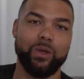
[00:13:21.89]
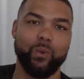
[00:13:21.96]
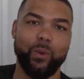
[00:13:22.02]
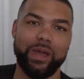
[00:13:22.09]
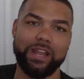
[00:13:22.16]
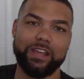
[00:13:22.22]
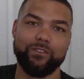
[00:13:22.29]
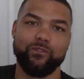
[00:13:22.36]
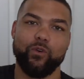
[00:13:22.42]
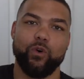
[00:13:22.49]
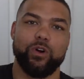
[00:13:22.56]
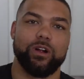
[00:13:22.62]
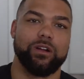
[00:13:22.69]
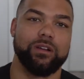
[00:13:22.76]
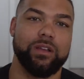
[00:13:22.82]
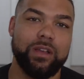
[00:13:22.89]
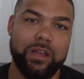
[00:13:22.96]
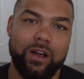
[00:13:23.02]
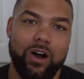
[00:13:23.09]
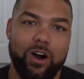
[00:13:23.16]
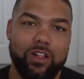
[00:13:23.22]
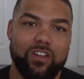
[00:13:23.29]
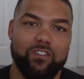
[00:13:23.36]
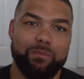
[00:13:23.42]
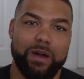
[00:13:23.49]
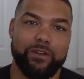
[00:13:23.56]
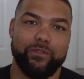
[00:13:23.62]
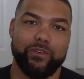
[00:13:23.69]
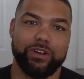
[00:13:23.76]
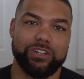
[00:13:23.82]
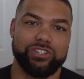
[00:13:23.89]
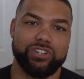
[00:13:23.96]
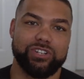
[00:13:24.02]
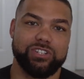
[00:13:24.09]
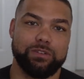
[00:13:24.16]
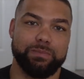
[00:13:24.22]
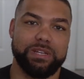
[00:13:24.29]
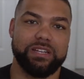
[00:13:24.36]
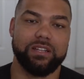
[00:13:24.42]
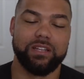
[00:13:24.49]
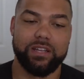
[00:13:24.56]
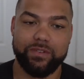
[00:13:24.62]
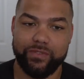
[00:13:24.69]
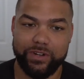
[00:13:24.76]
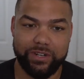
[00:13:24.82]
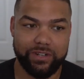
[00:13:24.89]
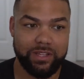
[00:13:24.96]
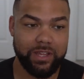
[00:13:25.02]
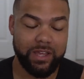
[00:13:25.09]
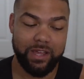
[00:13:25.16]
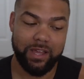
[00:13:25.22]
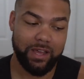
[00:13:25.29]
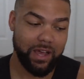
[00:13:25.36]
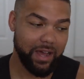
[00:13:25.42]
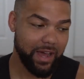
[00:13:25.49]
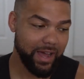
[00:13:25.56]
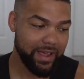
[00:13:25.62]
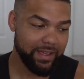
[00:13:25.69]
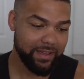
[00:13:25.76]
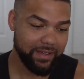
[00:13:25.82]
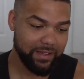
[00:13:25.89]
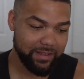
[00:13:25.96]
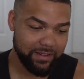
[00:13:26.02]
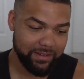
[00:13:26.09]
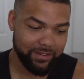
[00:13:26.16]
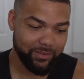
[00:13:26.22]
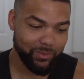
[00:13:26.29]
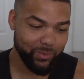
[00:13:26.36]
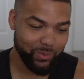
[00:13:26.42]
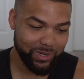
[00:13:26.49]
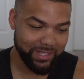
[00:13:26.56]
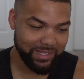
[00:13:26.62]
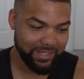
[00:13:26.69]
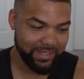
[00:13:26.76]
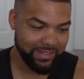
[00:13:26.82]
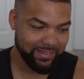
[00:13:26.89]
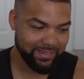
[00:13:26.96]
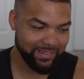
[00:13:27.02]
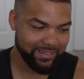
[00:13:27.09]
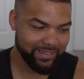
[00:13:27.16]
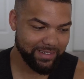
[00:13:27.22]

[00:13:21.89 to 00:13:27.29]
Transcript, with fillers: waiting for all of my furniture to be delivered. I uh, really